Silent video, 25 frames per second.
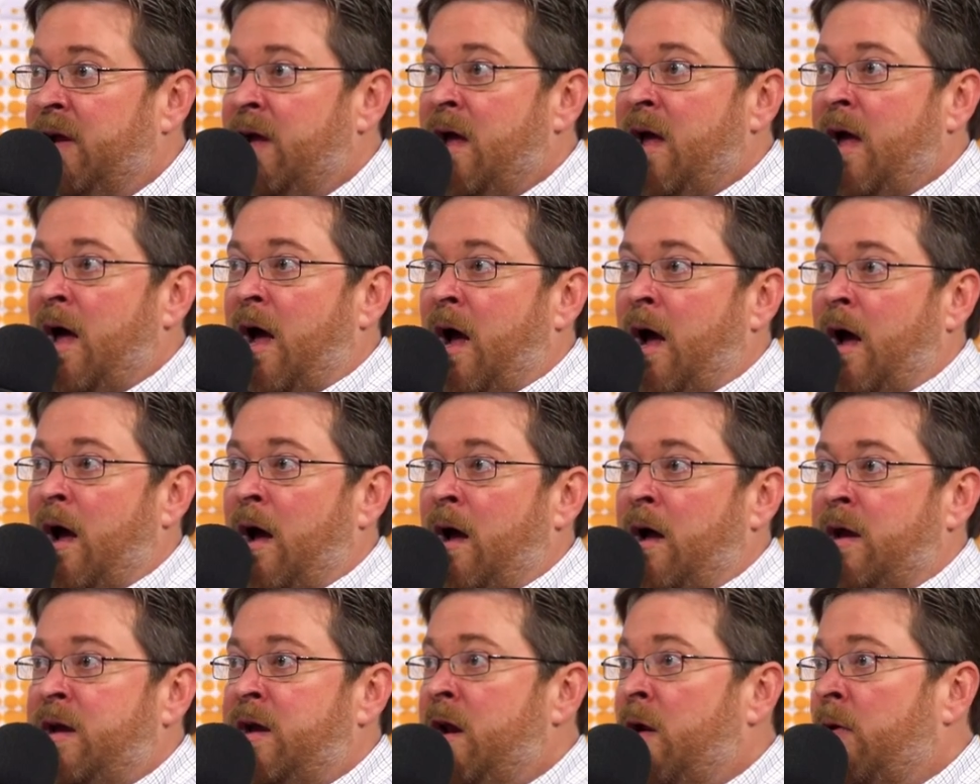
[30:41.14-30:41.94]
Okay.
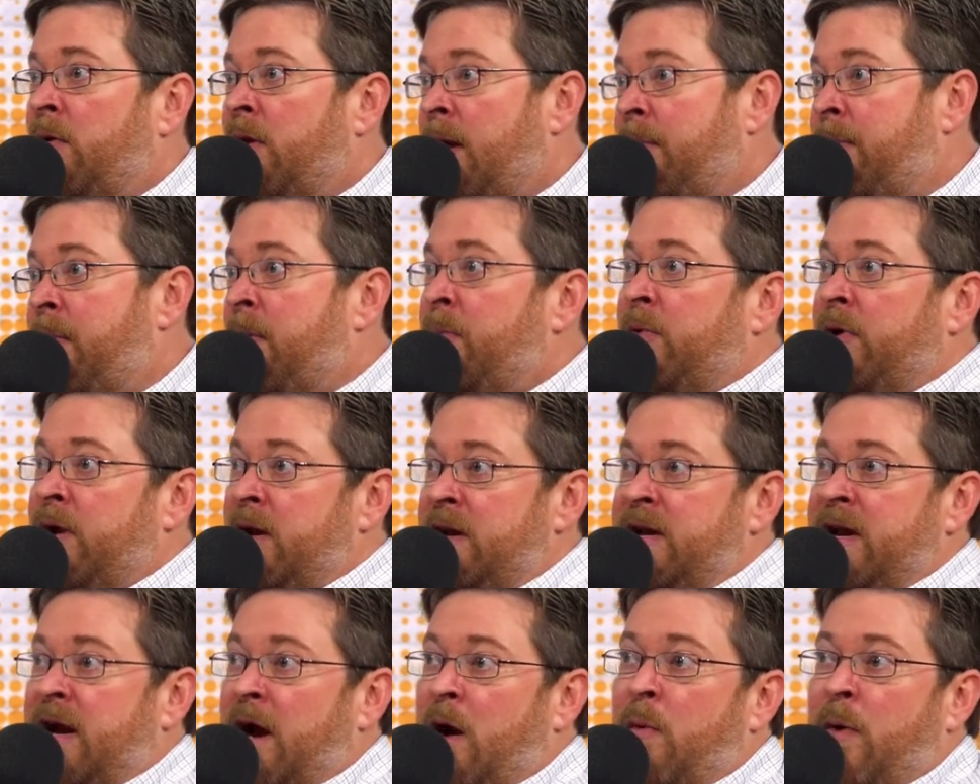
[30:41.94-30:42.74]
Yeah. You know, a lot of people
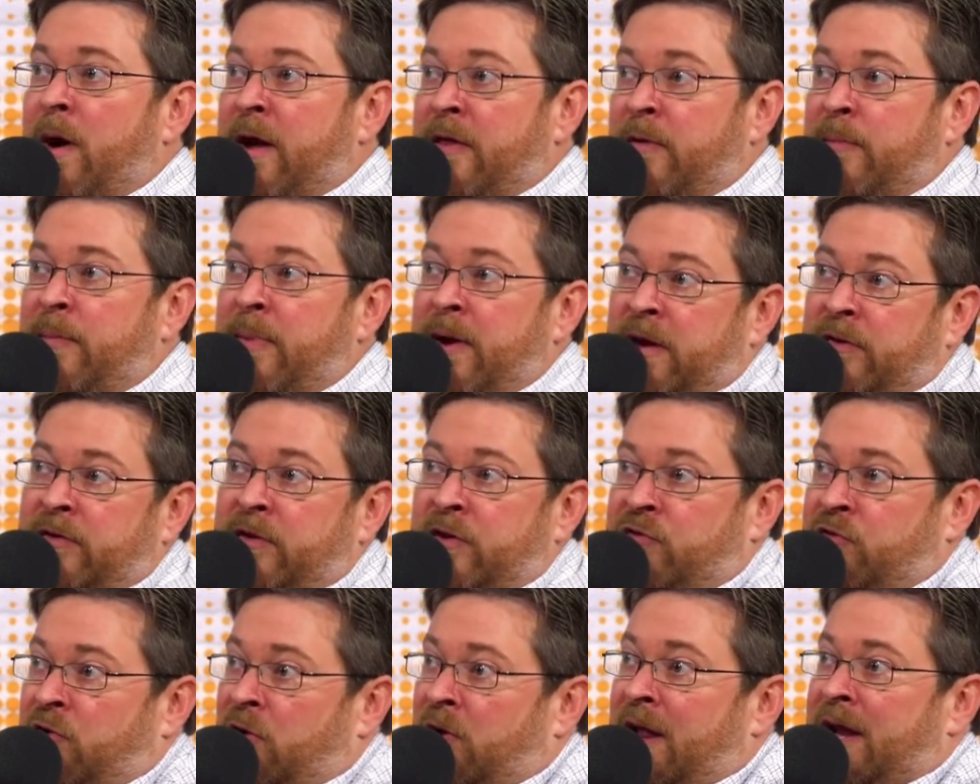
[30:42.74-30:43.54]
can DIY their
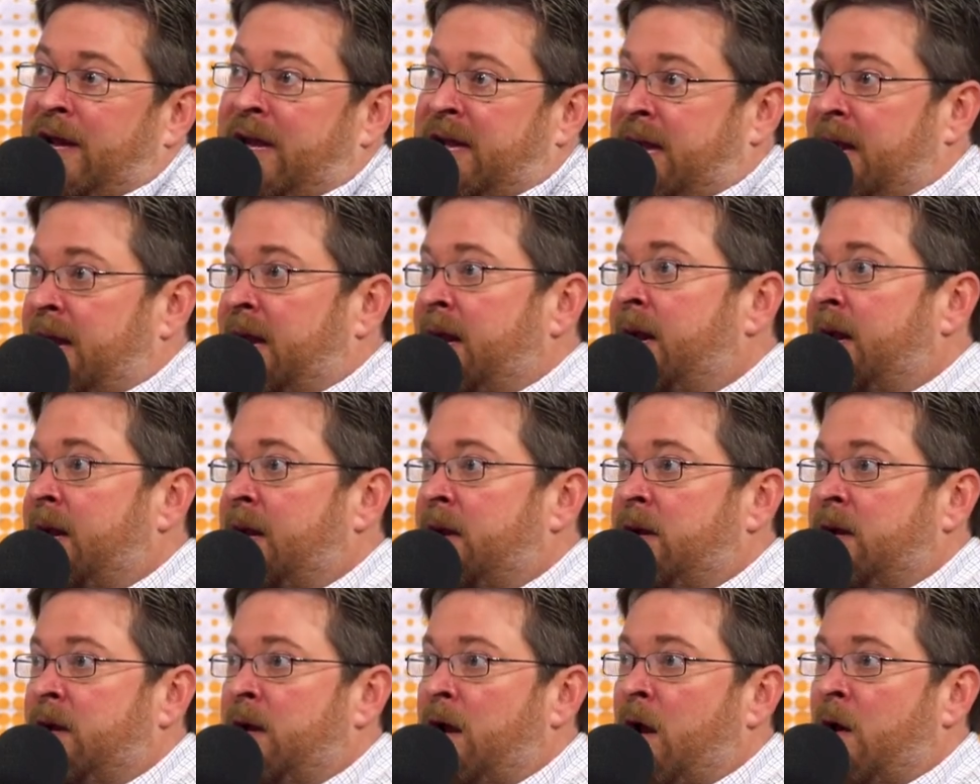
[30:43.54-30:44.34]
pest control. I get
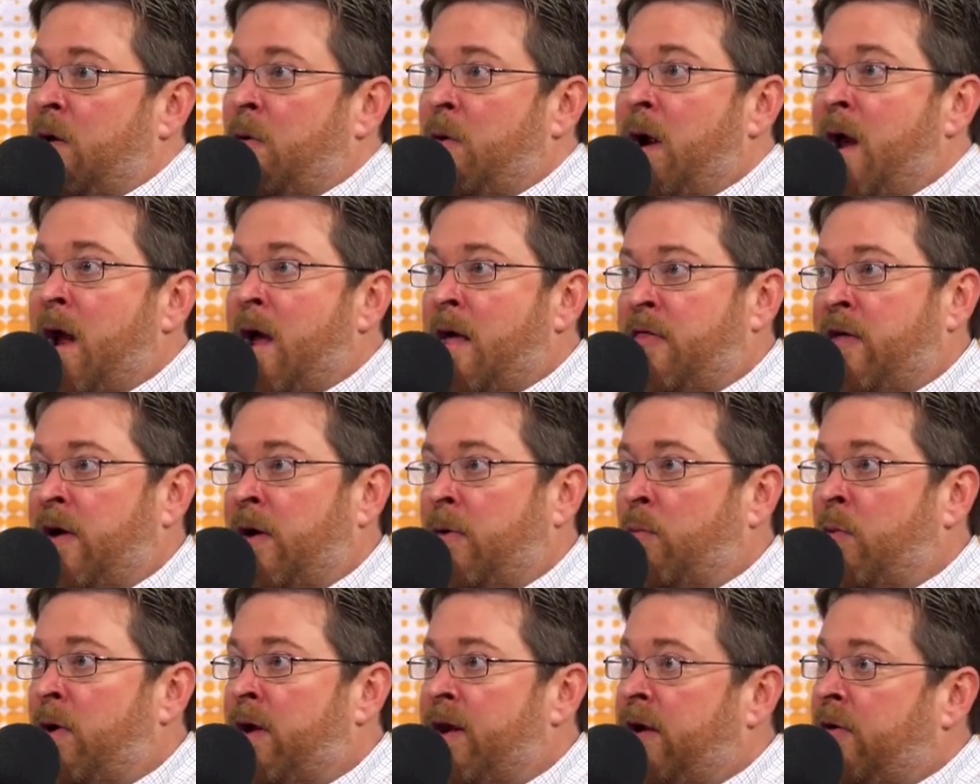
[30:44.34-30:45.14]
it. You know,
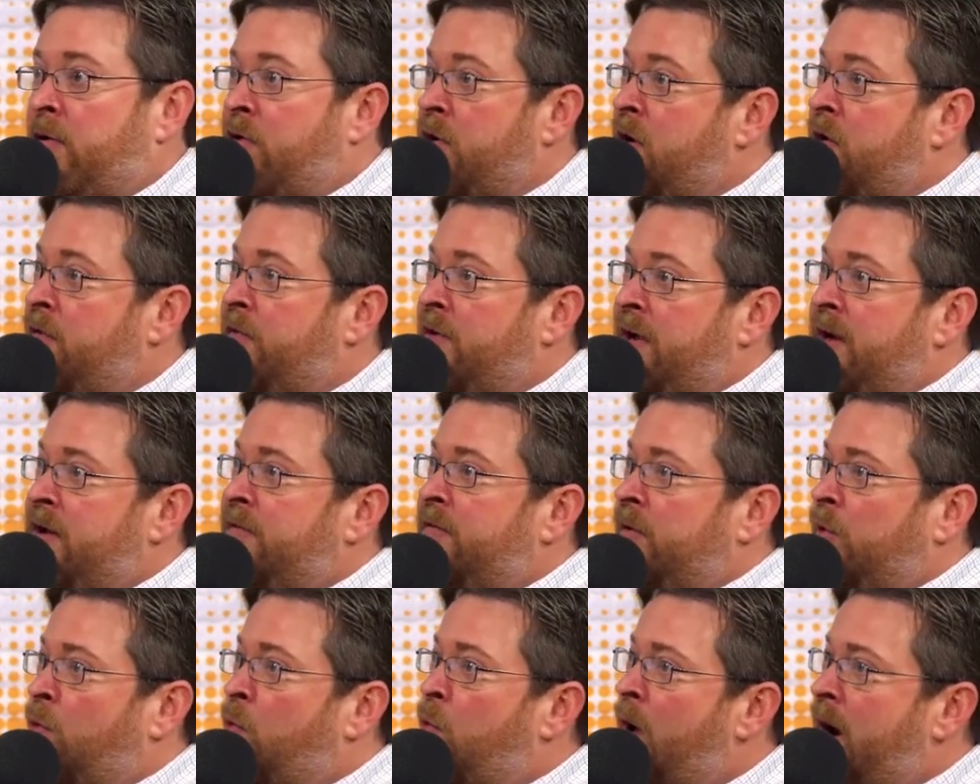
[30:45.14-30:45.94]
what they're using
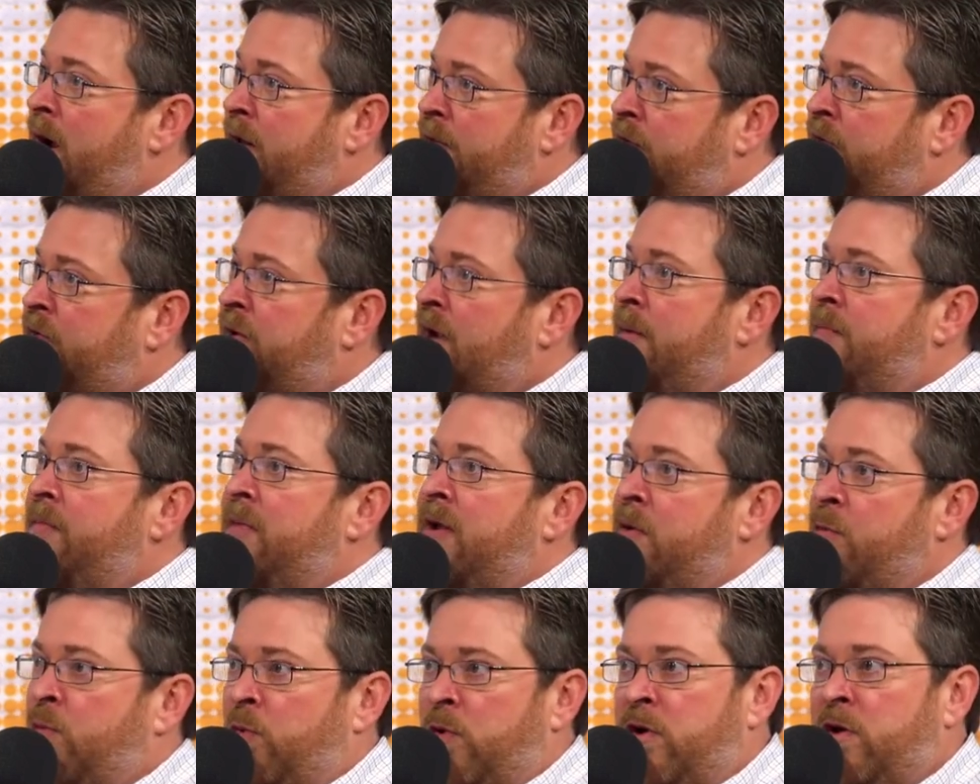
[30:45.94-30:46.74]
isn't quite the same
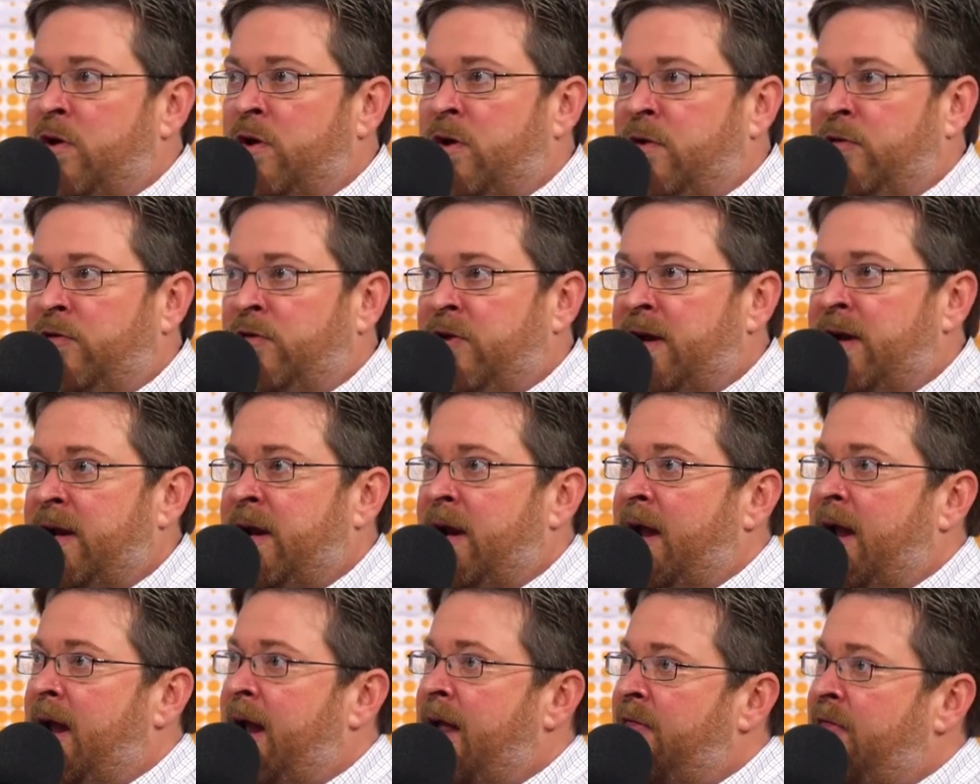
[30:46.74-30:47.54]
thing we're using.
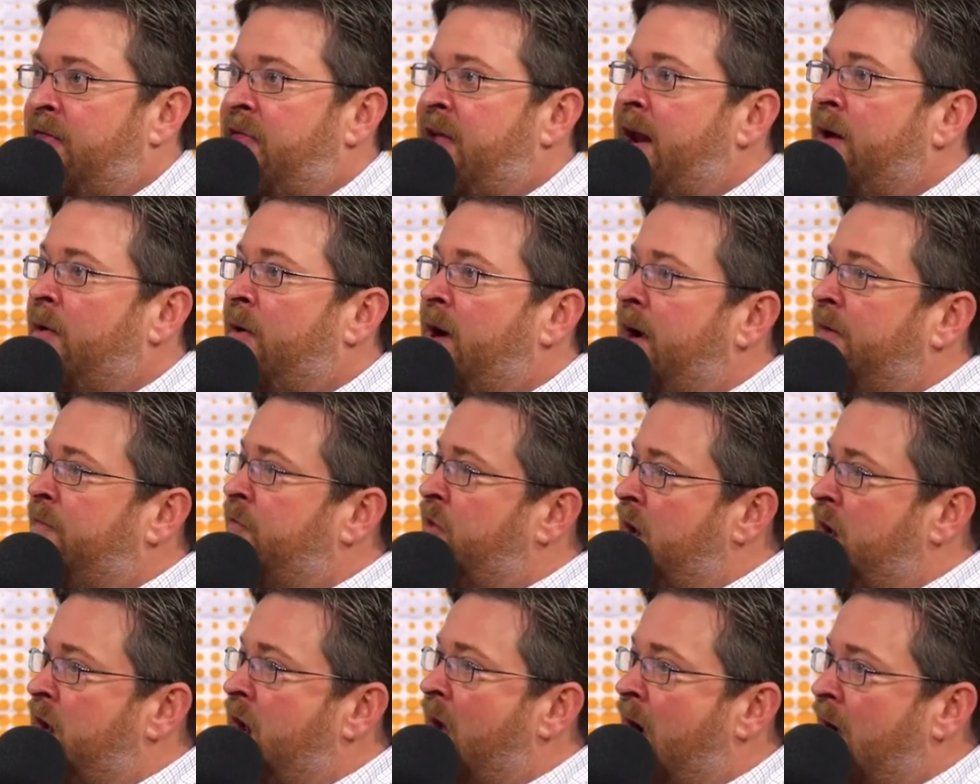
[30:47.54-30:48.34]
Right. It's not the same. They don't
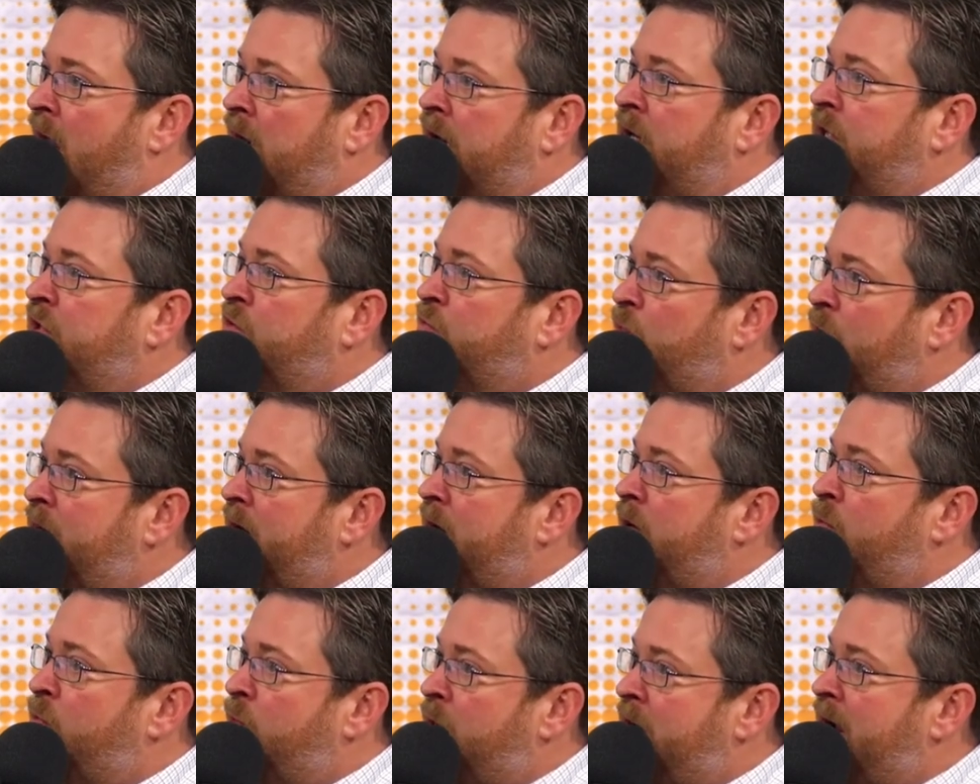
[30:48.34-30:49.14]
have the knowledge
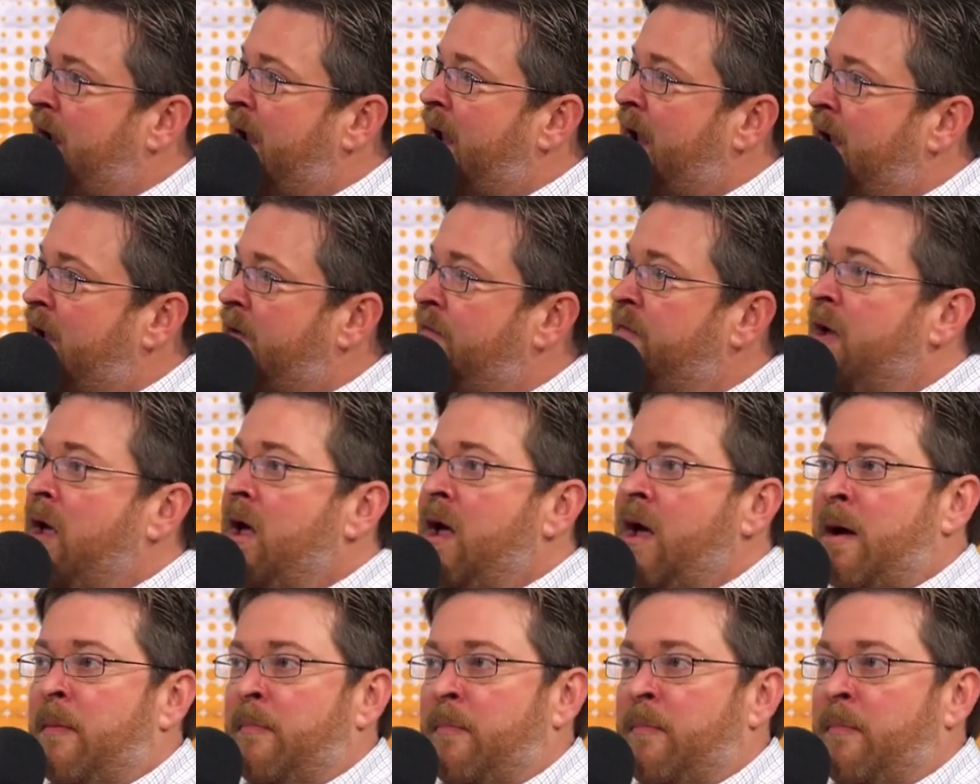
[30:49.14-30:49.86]
we have.